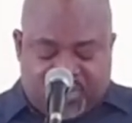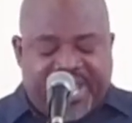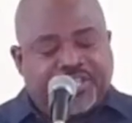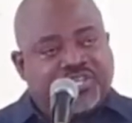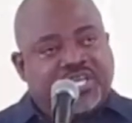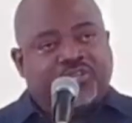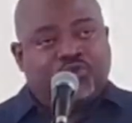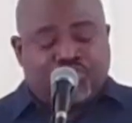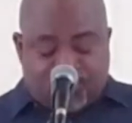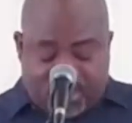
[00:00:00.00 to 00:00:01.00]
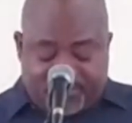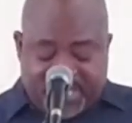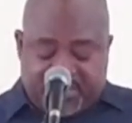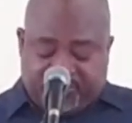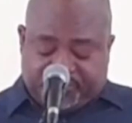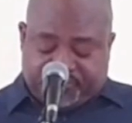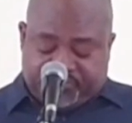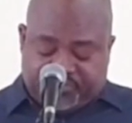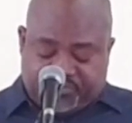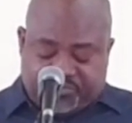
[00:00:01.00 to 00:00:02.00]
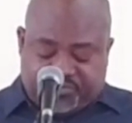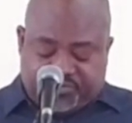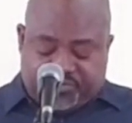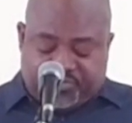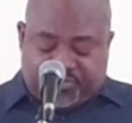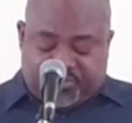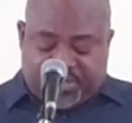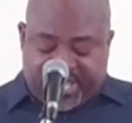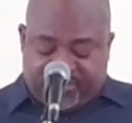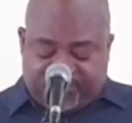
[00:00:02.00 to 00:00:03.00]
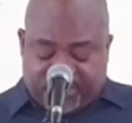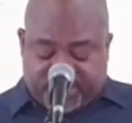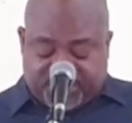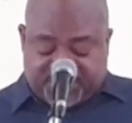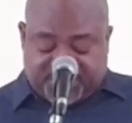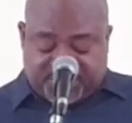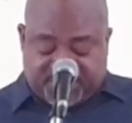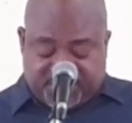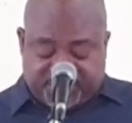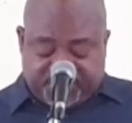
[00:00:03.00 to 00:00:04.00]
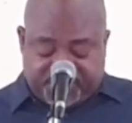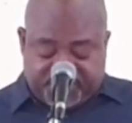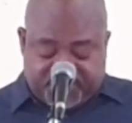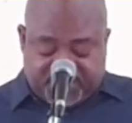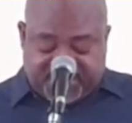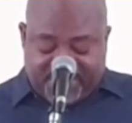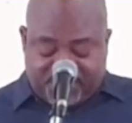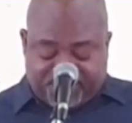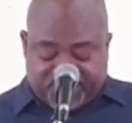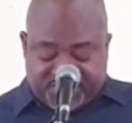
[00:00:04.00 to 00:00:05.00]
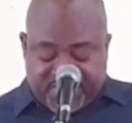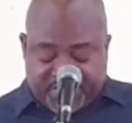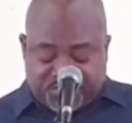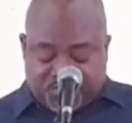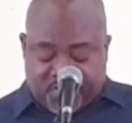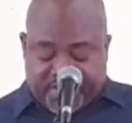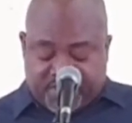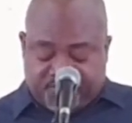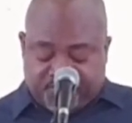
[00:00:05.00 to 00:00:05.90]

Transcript: And in Deuteronomy 9 verse 7 verse 9, sorry,